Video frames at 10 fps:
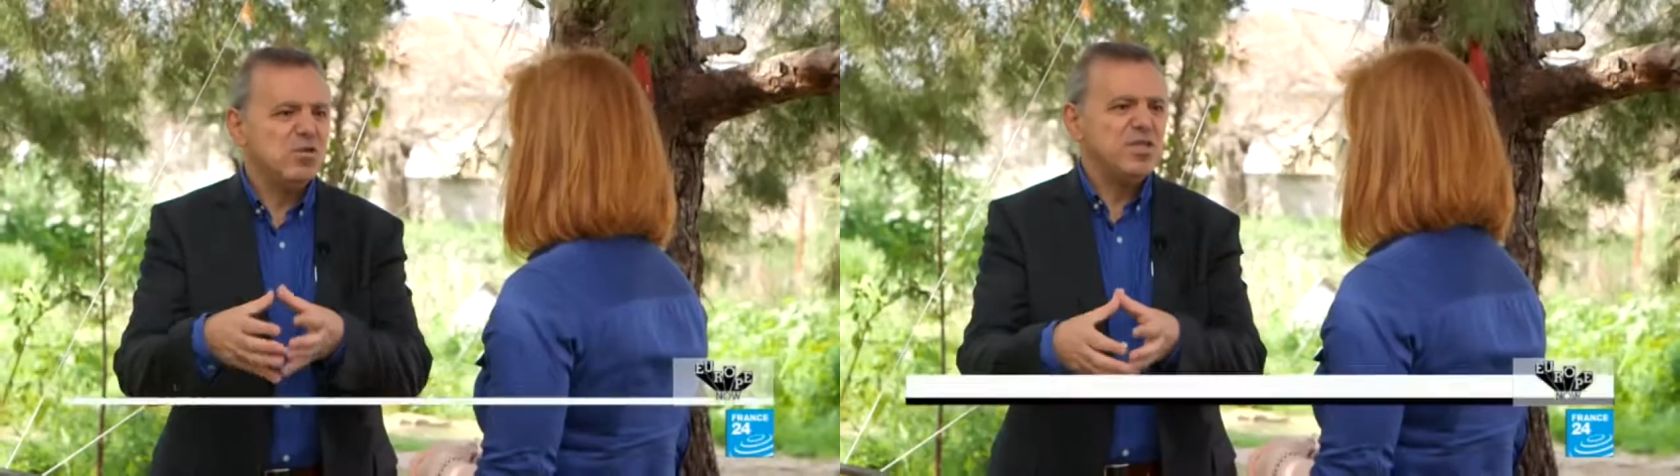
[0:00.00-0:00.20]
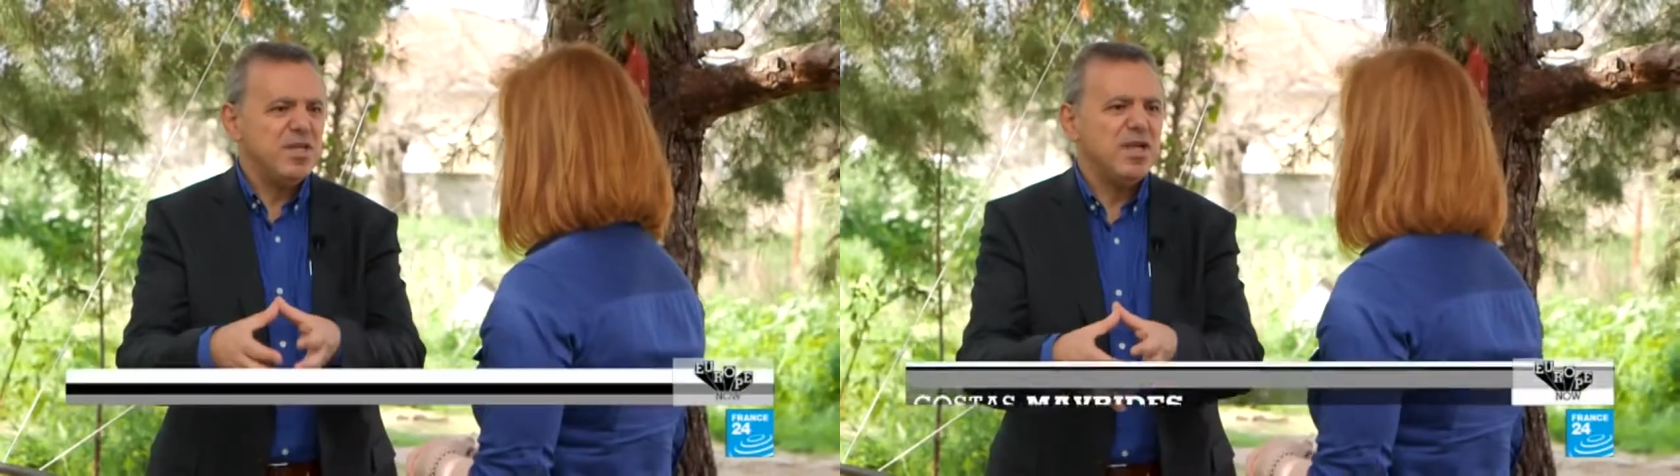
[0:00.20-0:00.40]

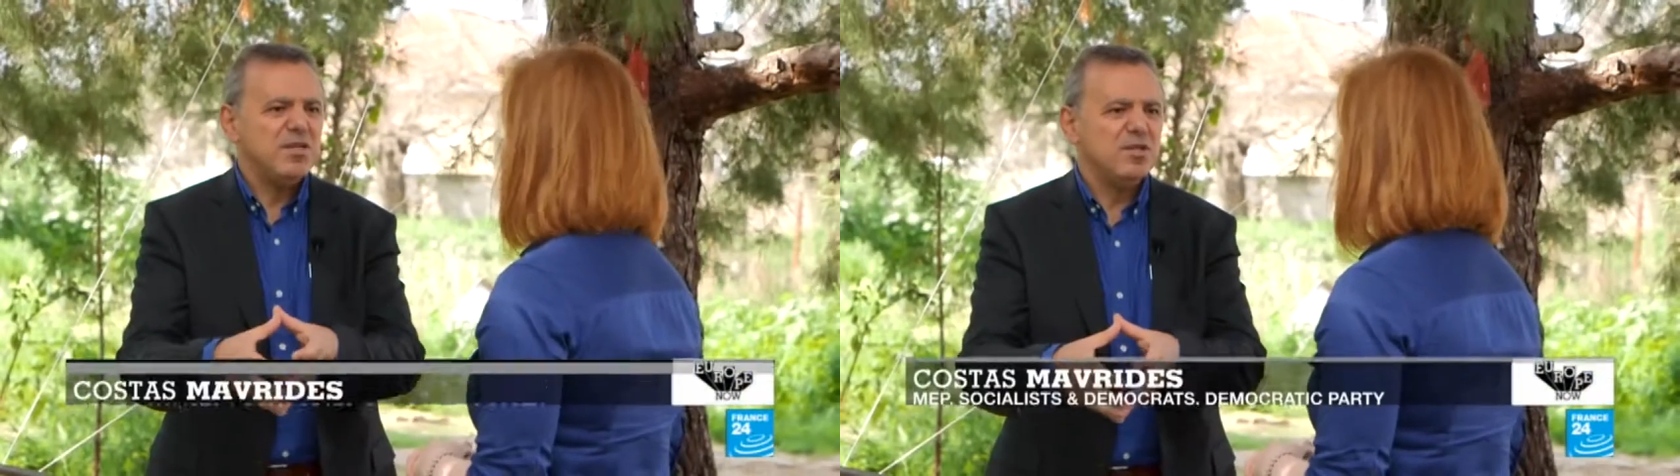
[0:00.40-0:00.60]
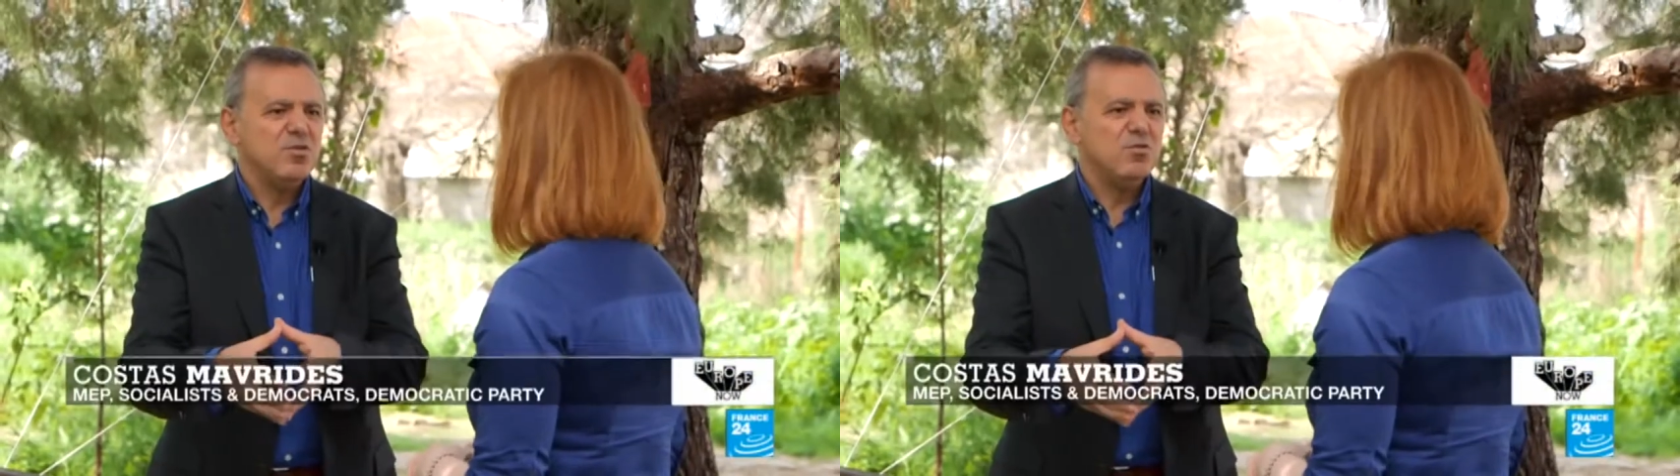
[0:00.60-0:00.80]

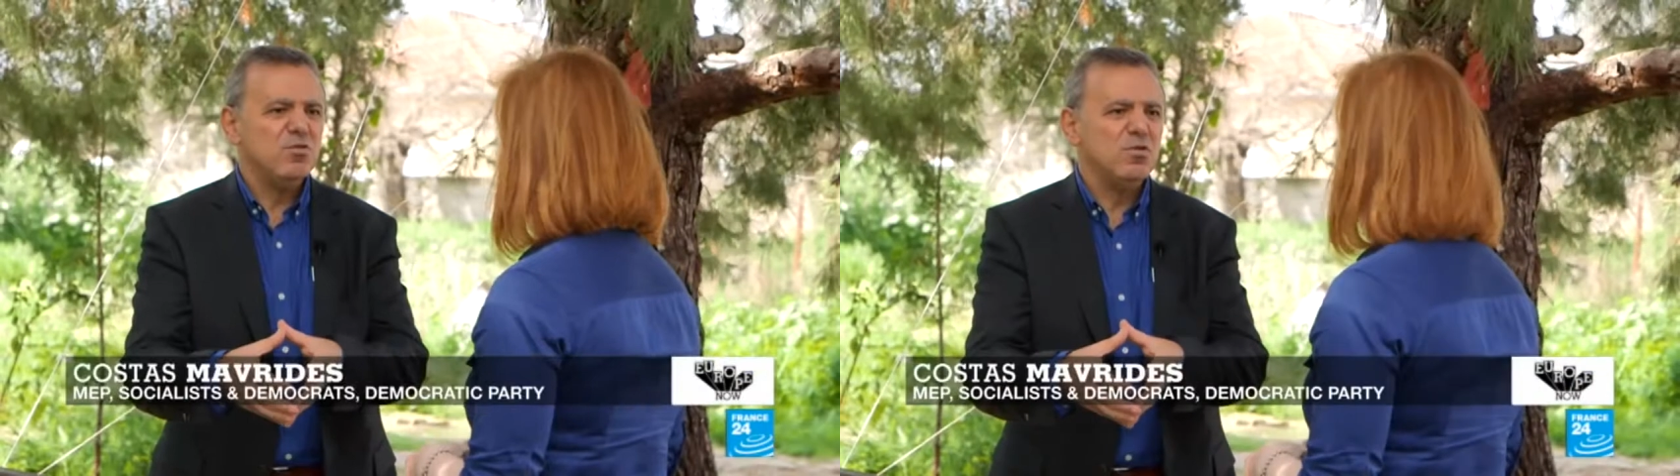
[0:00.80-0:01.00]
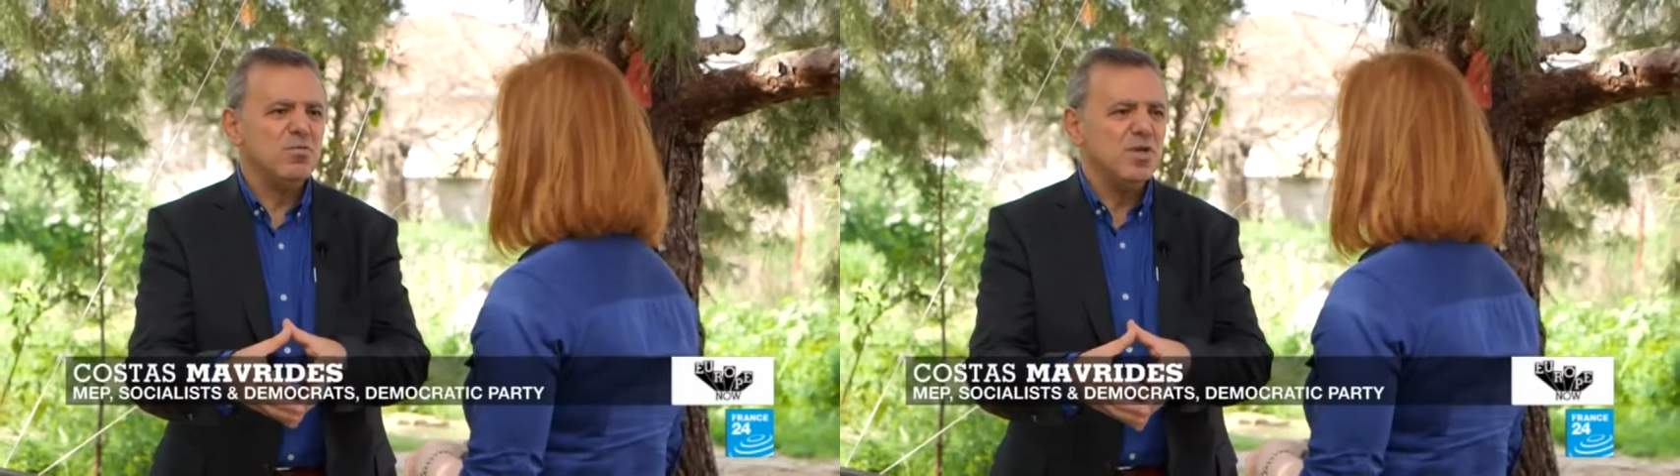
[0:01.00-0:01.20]
continental
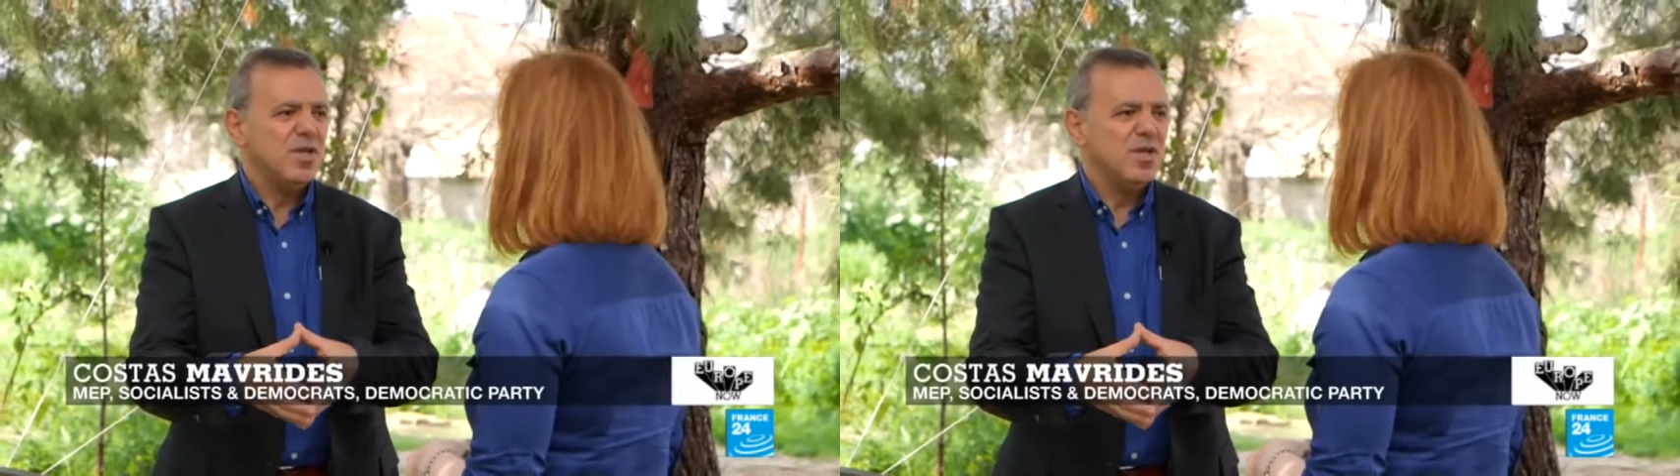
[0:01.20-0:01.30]
Europe,